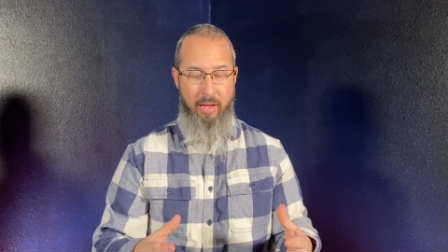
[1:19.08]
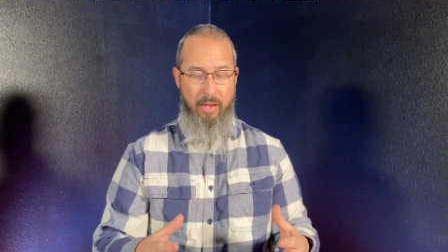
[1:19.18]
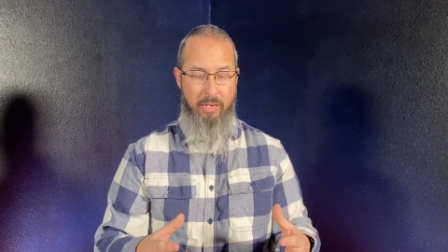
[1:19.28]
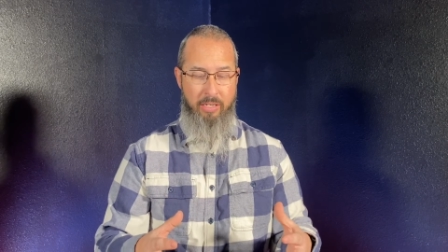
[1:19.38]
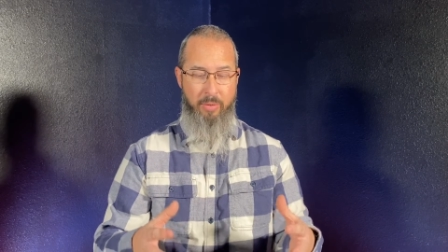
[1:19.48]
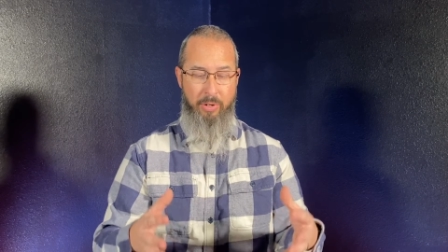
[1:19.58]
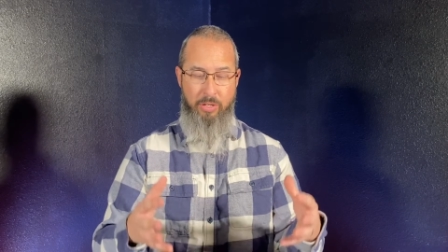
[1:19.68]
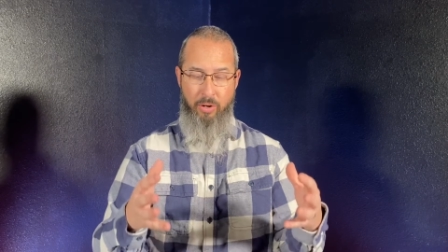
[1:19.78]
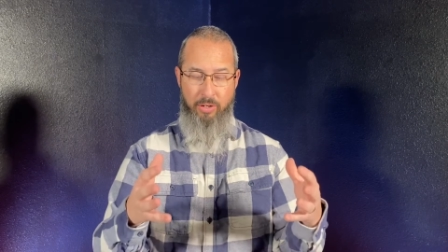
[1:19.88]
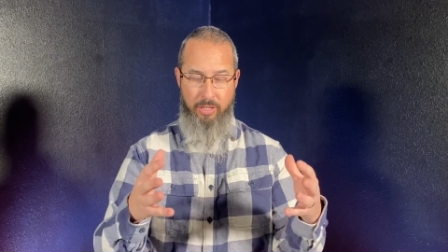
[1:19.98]
He's going to
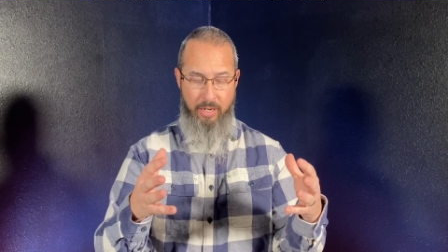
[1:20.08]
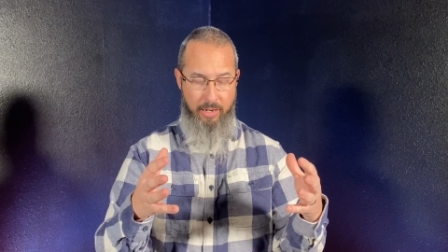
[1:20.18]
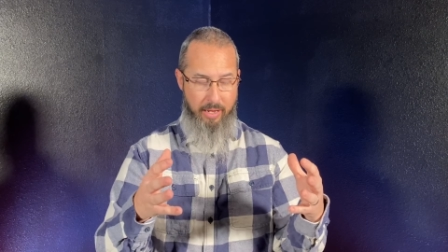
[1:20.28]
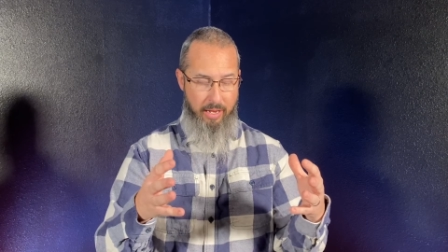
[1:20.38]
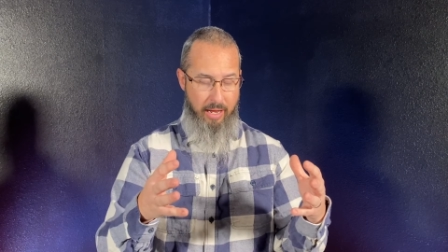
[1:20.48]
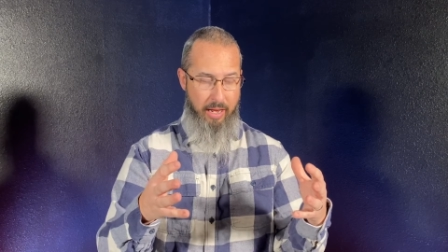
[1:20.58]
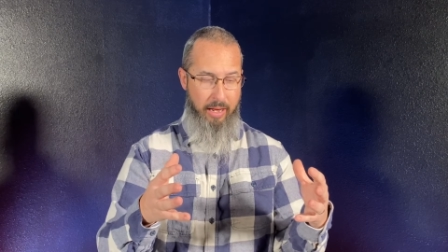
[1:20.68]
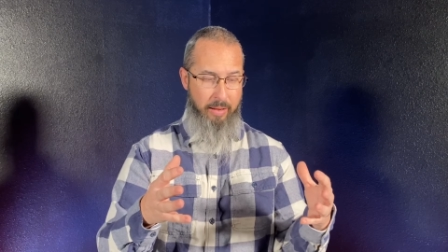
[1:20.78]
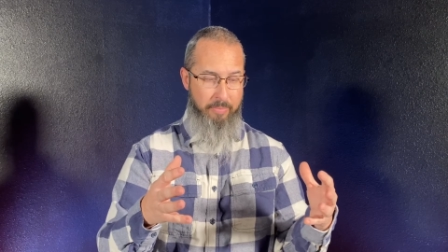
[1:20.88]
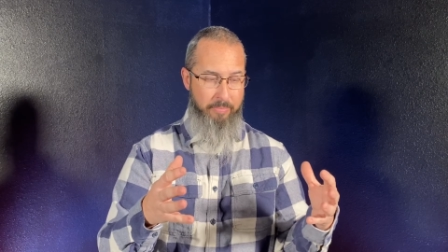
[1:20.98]
return to.
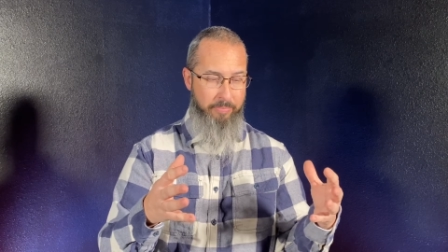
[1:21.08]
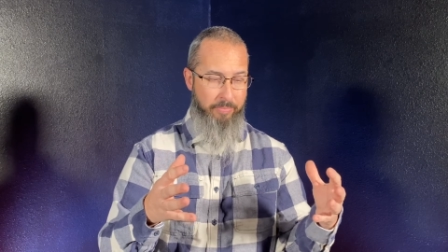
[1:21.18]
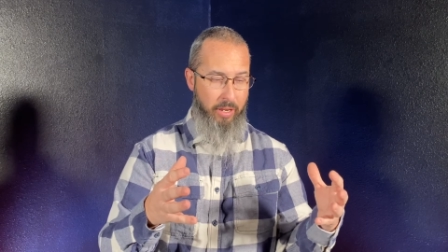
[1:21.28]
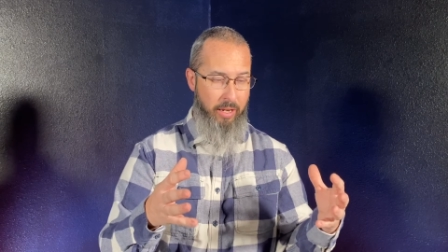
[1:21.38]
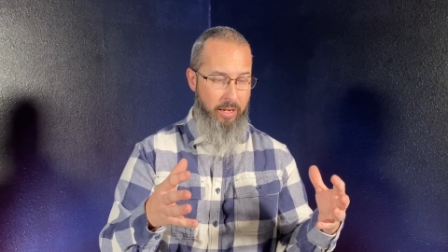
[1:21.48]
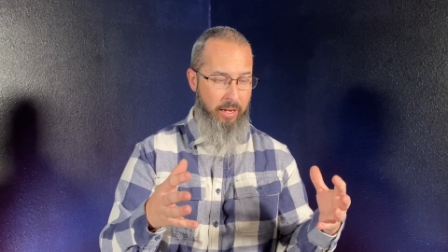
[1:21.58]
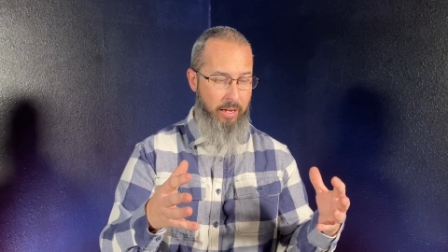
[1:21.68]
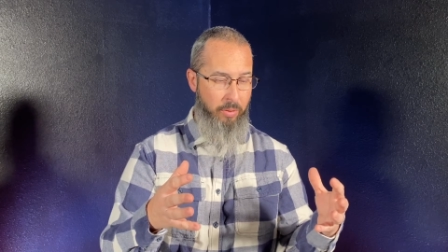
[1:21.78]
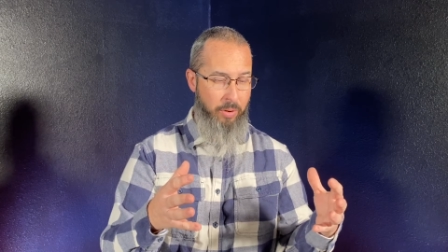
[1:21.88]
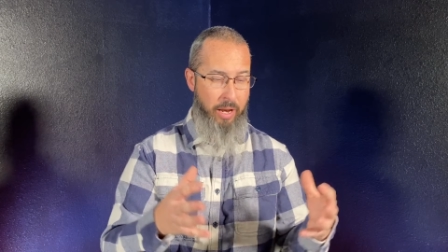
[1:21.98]
Um, uh,
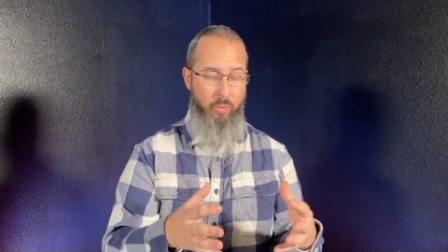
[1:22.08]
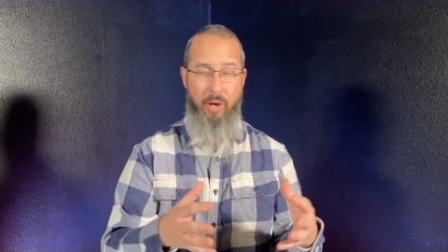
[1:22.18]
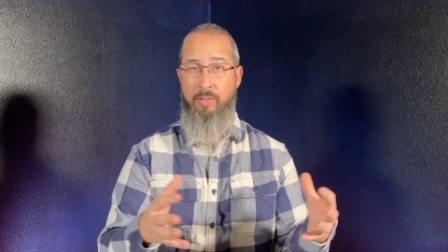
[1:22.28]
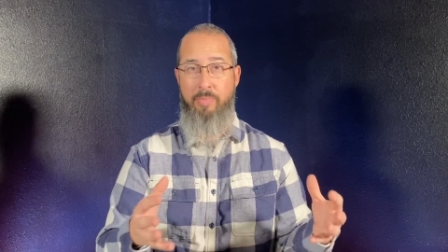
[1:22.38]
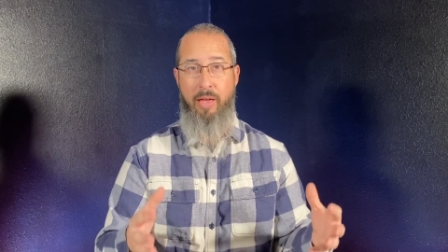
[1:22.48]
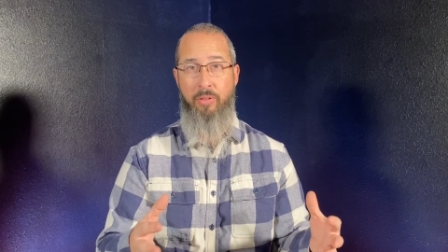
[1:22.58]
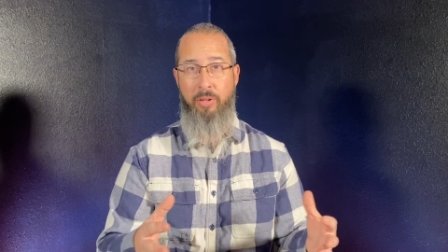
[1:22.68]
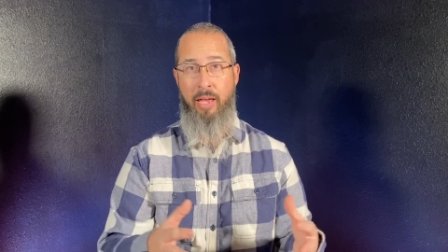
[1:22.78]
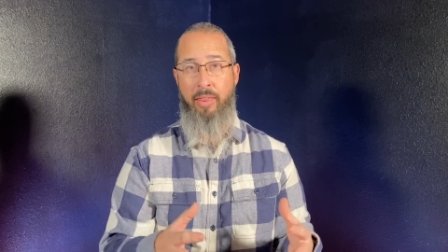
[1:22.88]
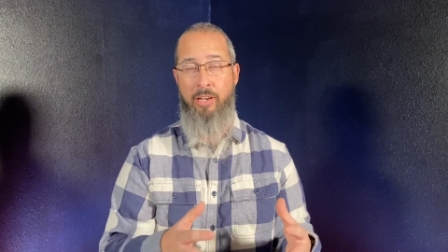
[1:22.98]
well, not quite to Bethel
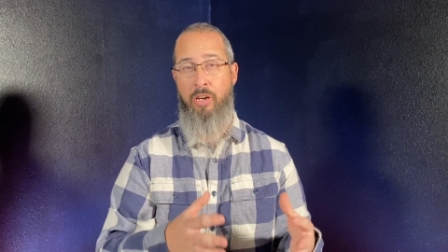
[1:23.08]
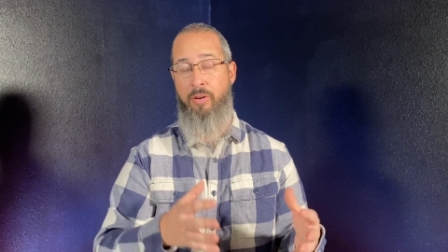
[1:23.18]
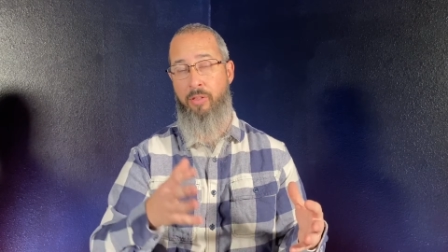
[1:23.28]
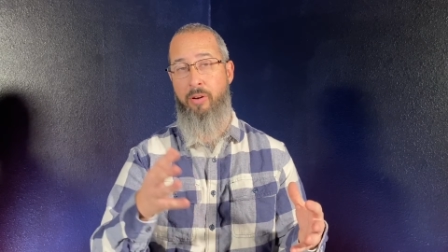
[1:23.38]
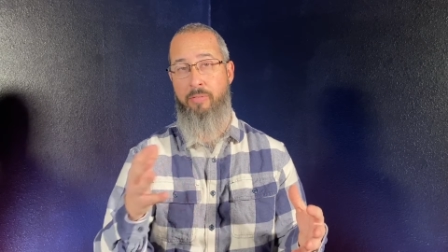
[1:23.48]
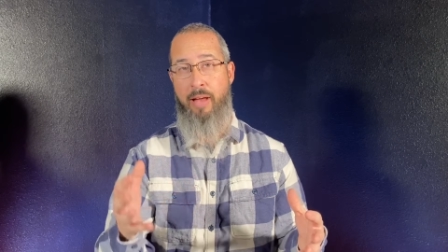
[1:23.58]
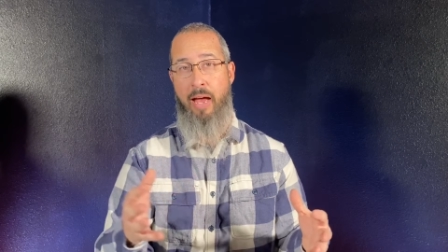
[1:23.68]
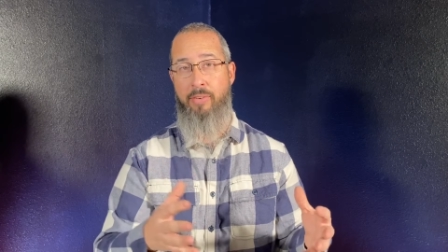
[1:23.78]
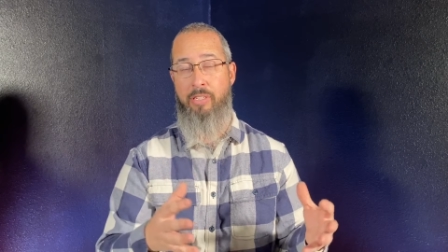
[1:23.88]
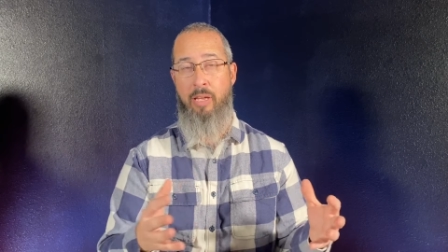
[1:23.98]
yet, that's chapter
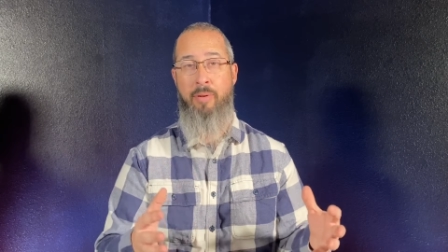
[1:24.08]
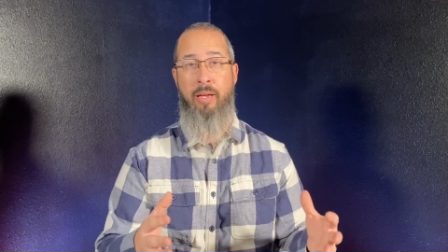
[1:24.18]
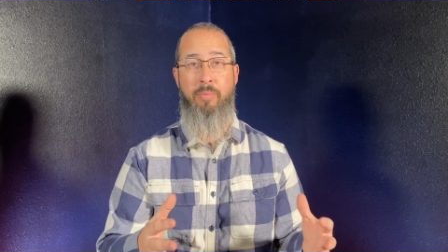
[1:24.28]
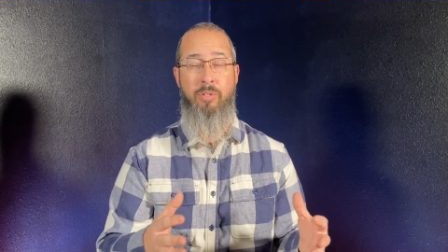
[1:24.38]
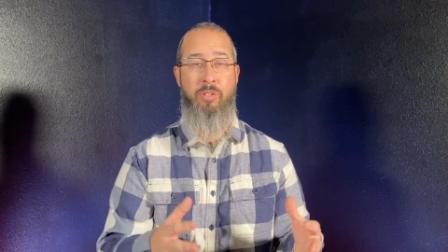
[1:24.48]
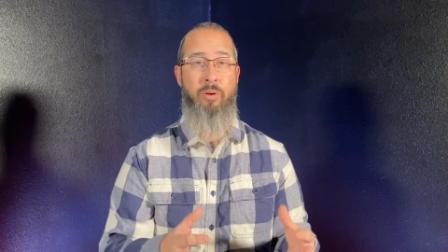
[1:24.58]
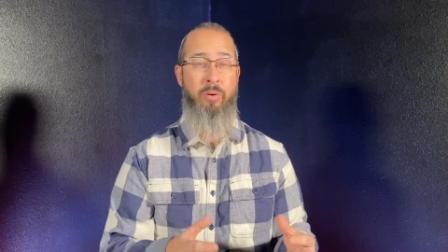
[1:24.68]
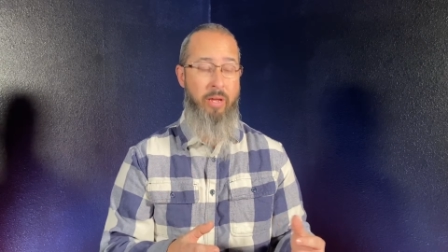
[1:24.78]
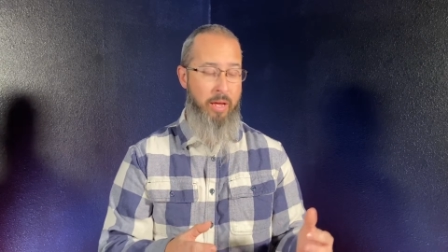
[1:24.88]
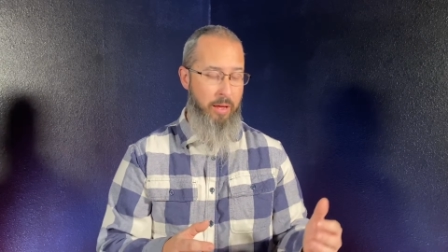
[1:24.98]
35, it's coming up soon.